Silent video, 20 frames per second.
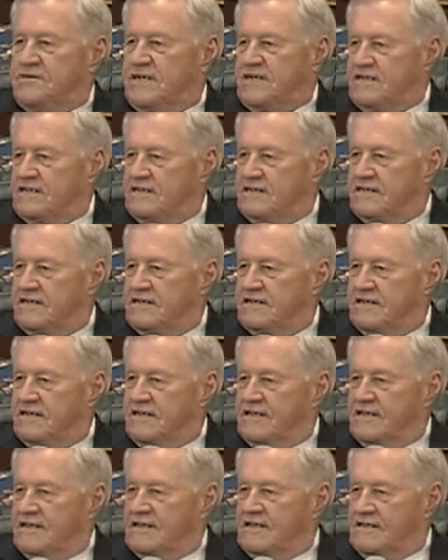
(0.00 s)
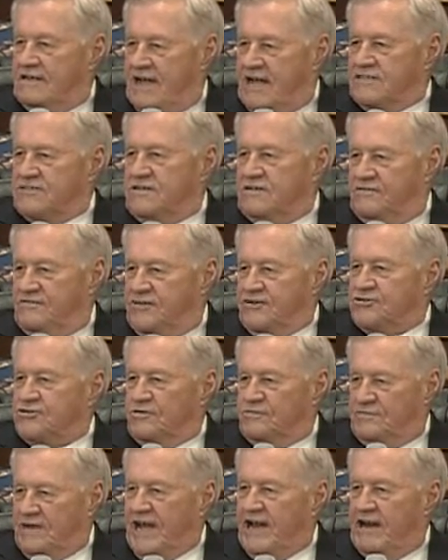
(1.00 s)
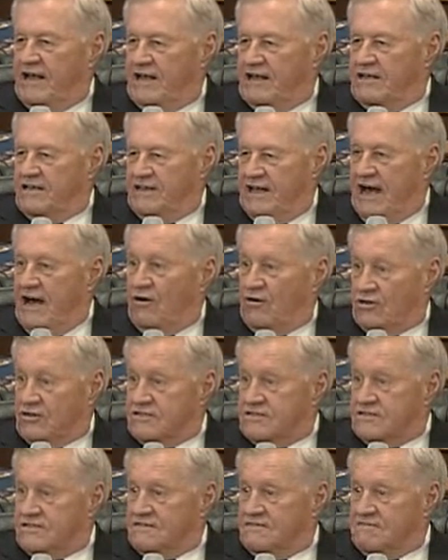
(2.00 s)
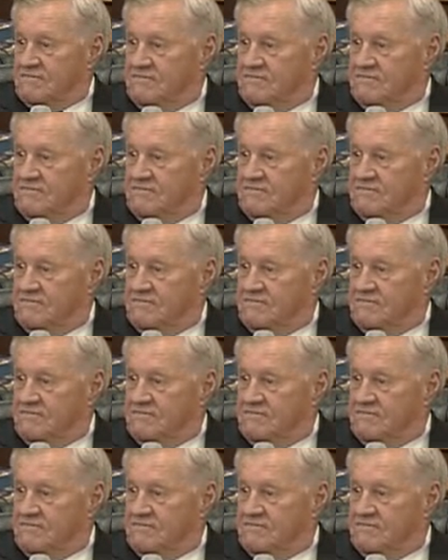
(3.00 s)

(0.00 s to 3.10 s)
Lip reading: it as an official painting in the House.